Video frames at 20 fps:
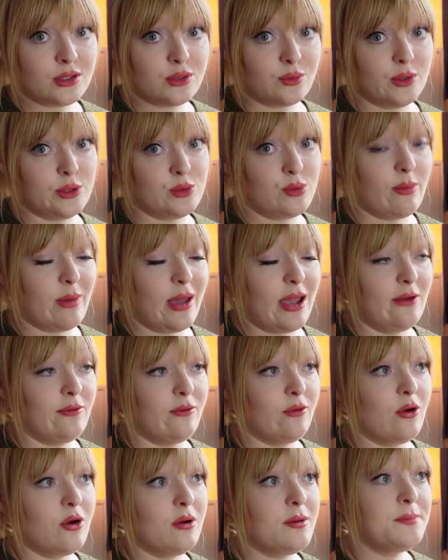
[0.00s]
which we paid
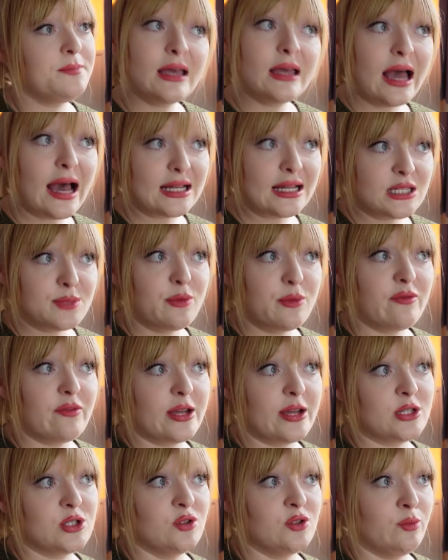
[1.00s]
for, at a
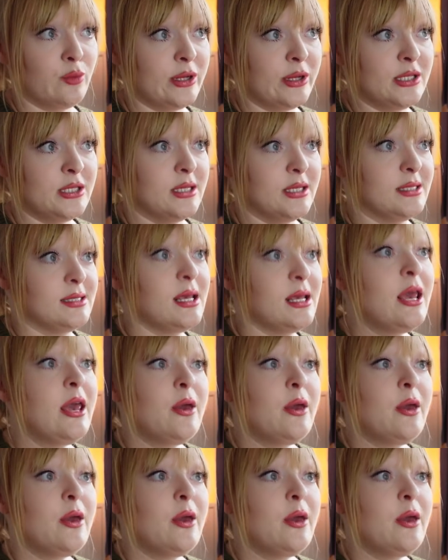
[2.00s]
professional printers,